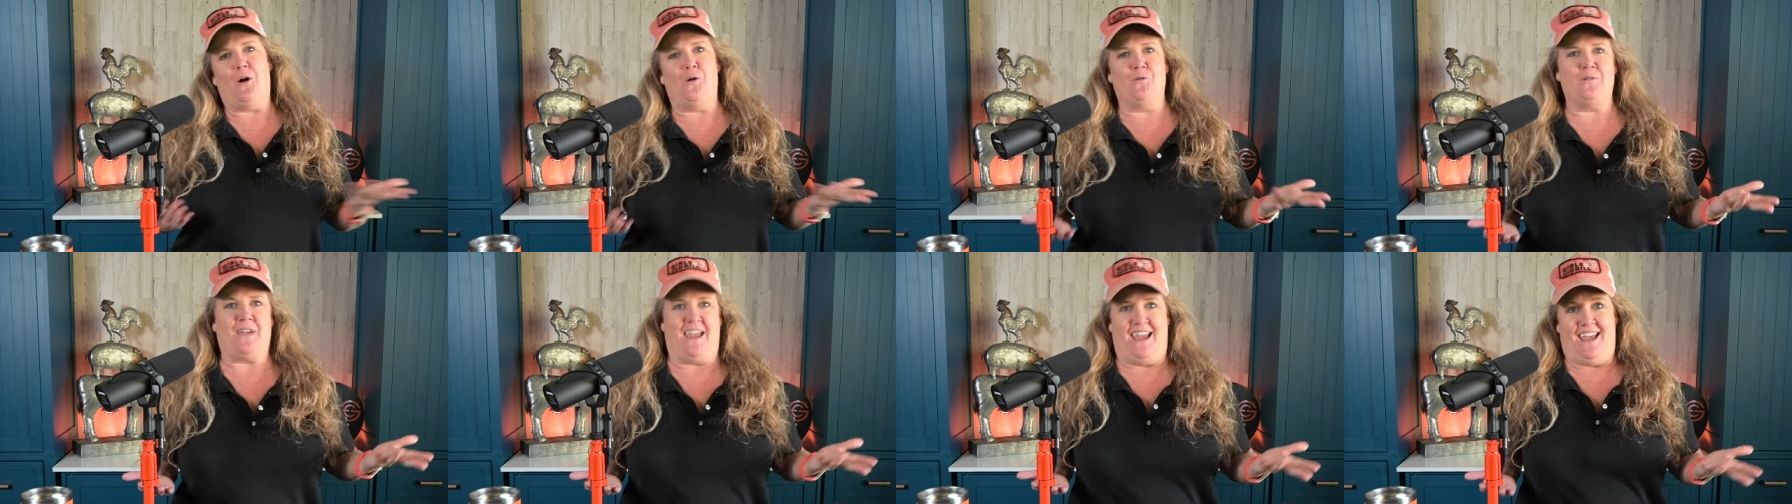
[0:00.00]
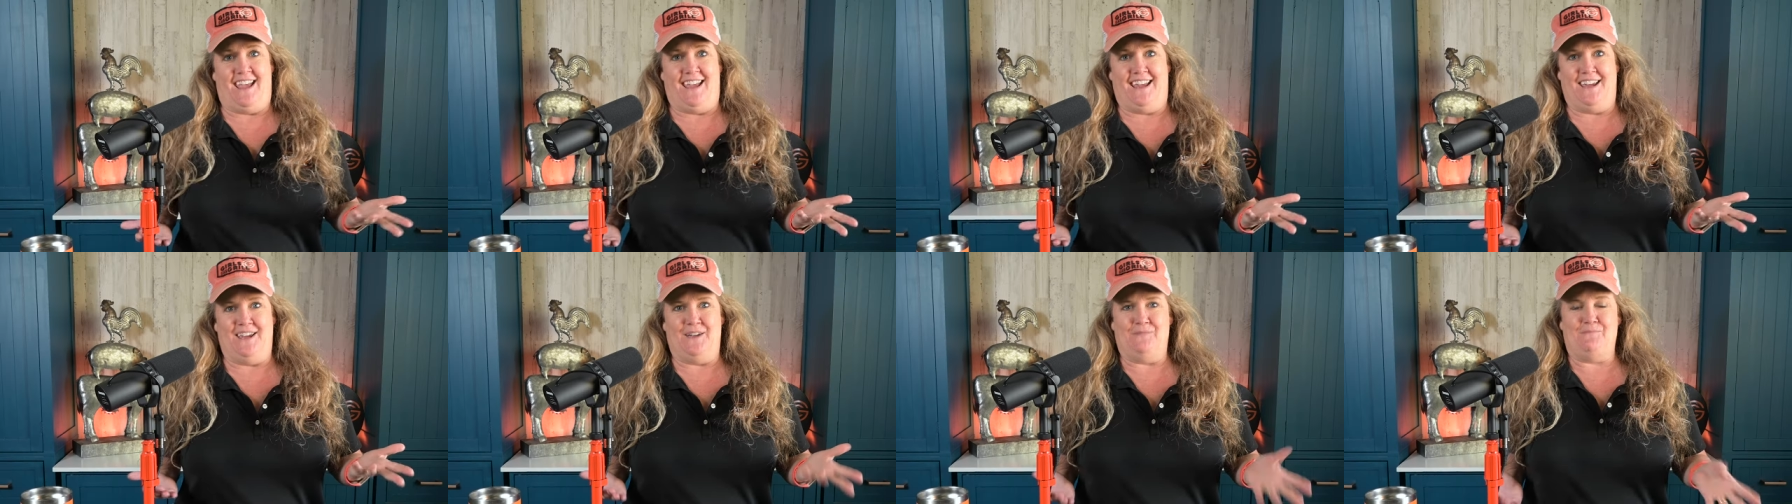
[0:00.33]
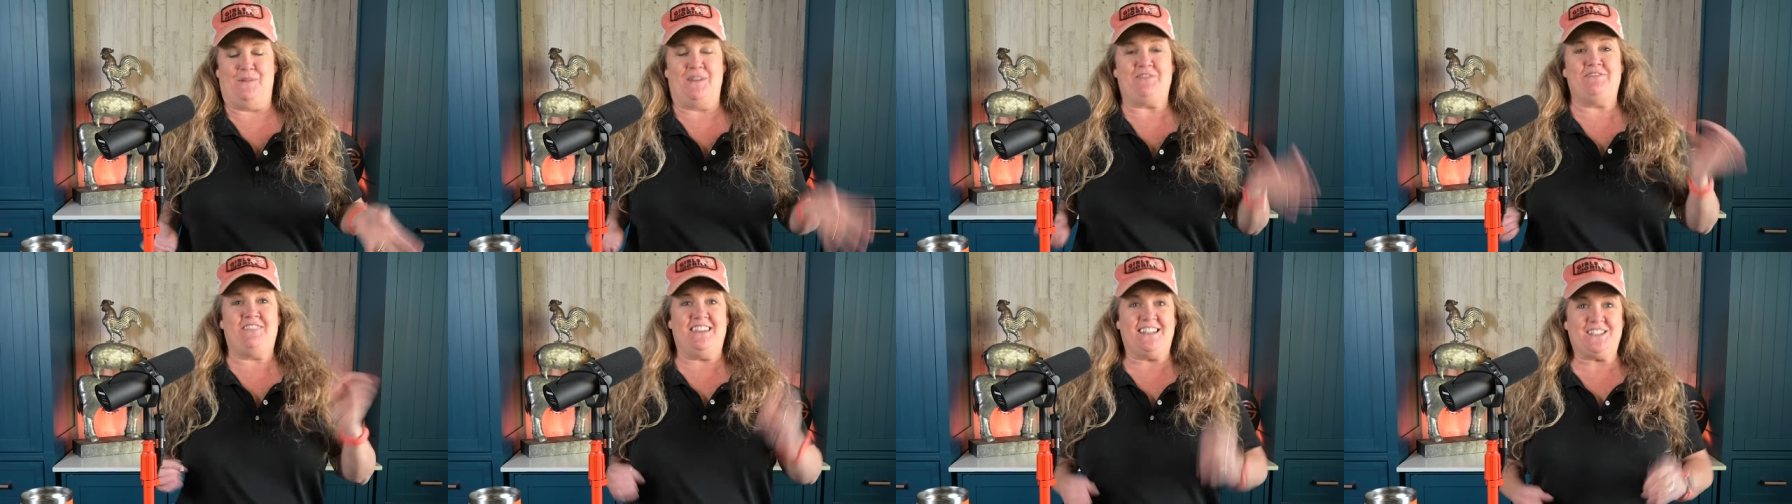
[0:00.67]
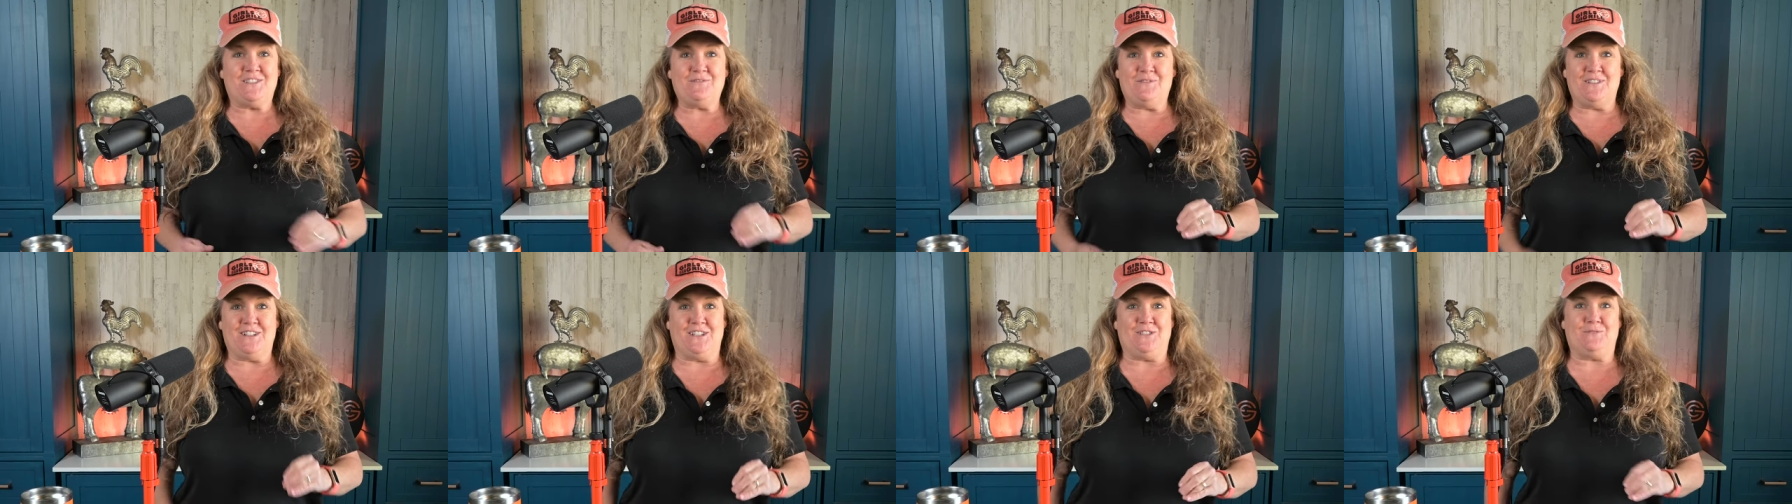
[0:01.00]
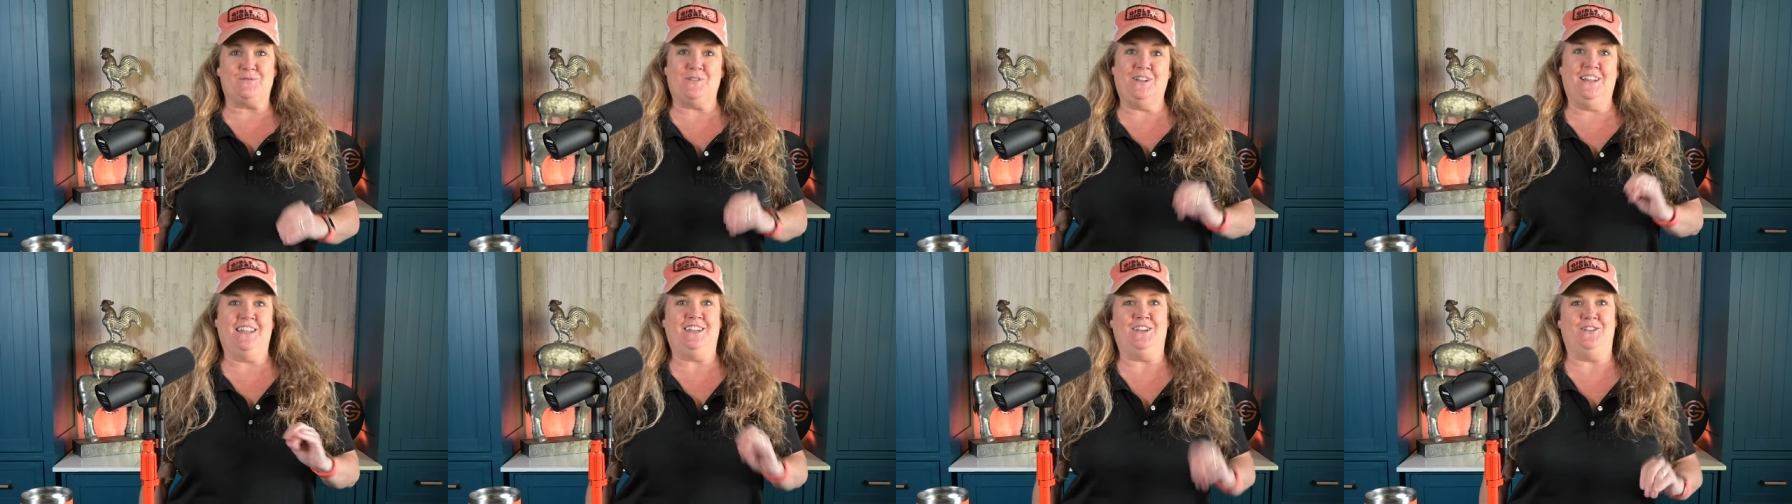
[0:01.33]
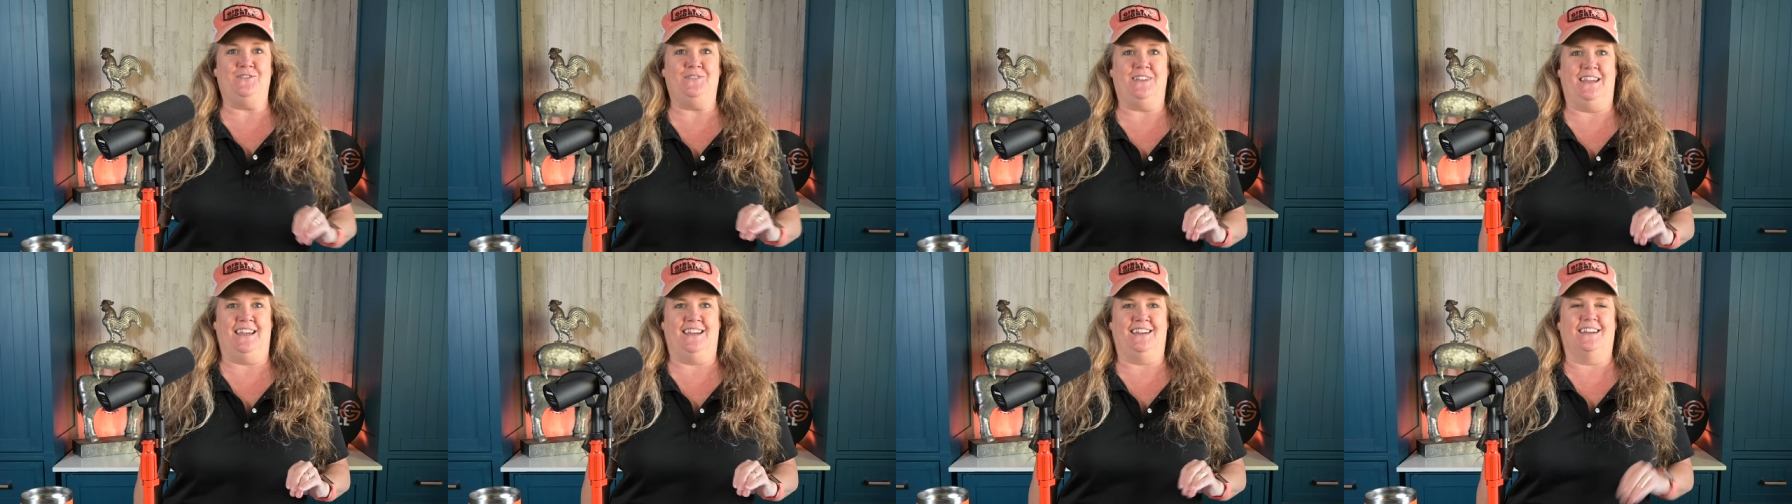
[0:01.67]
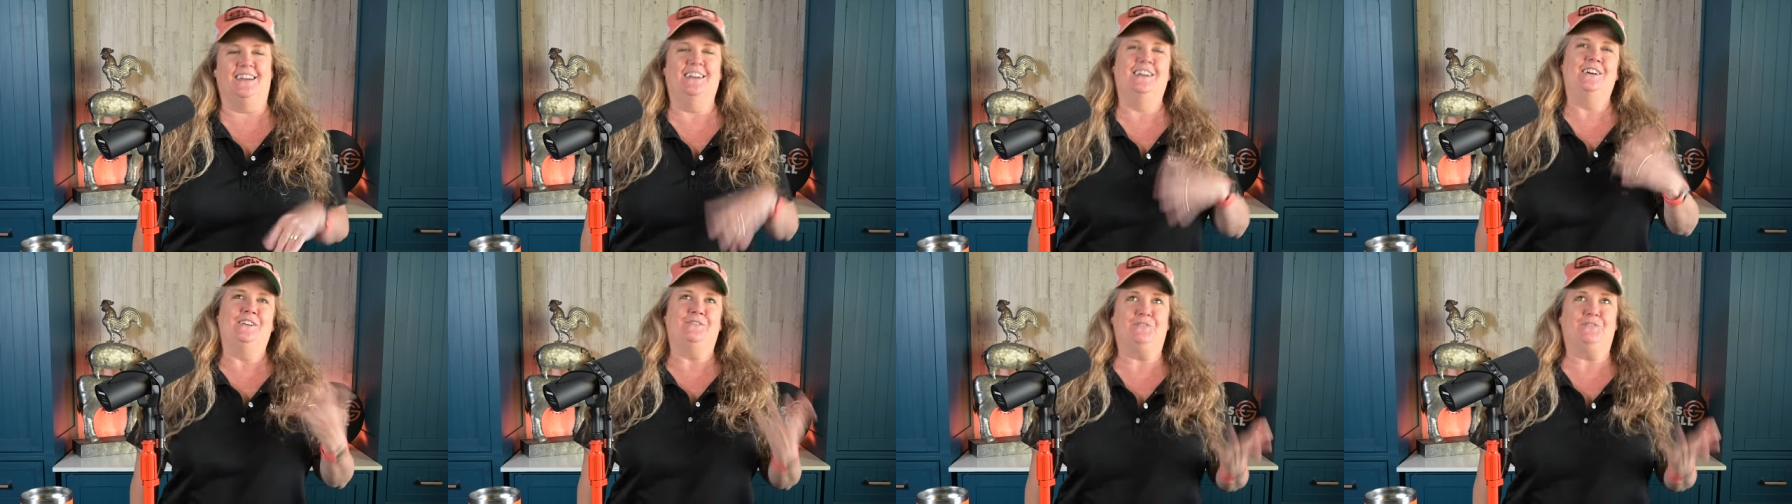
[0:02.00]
okay, but this one is really unique.